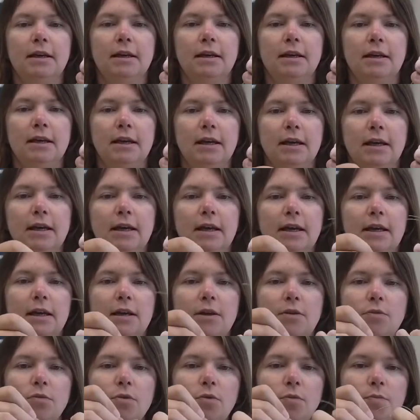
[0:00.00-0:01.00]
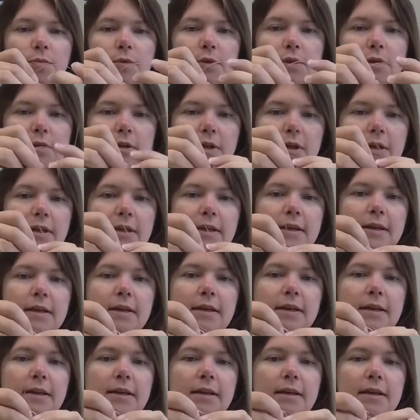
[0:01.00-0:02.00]
And whoops,
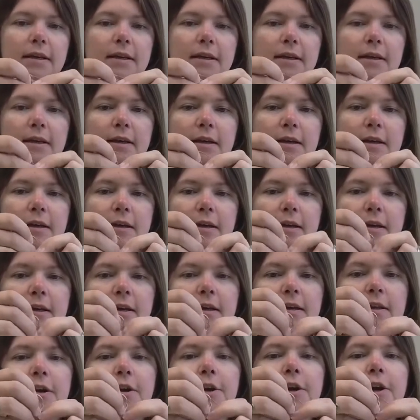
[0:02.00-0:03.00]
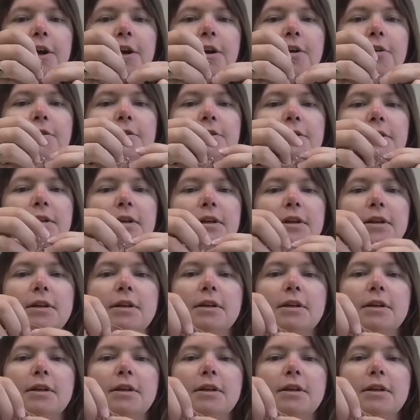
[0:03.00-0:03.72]
there it goes.